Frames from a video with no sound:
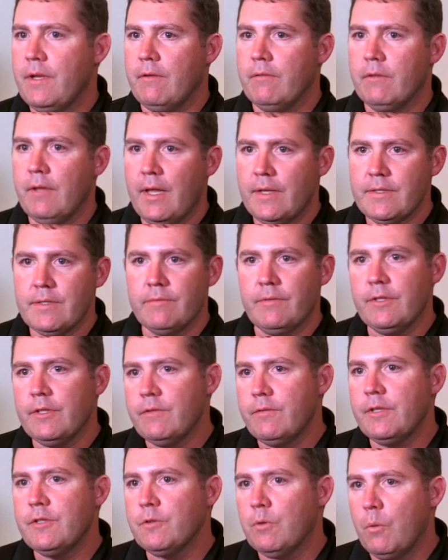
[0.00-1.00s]
to have lots of
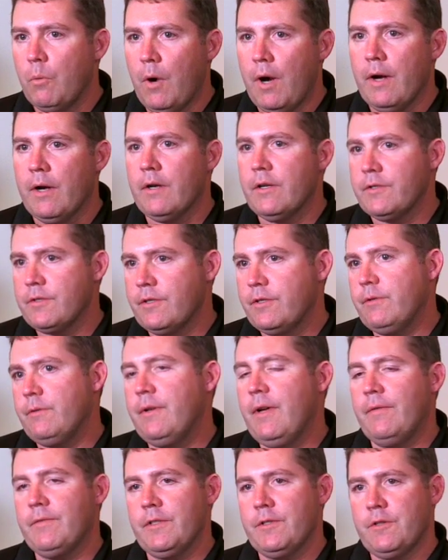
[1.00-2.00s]
individual wires that you
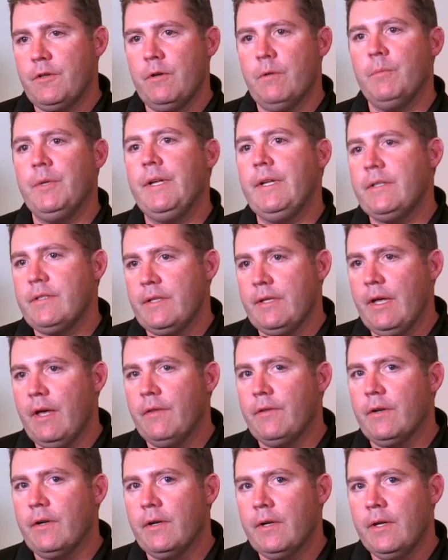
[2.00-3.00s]
would have to terminate
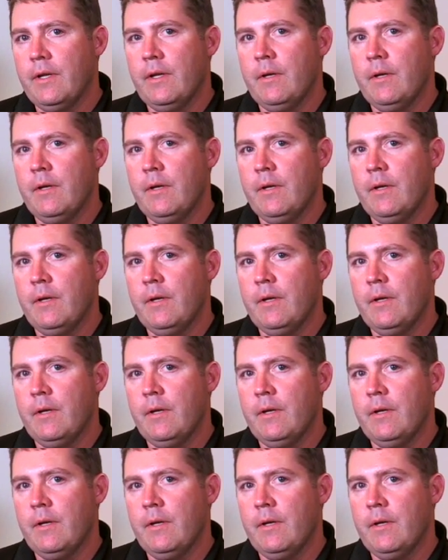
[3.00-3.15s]
together.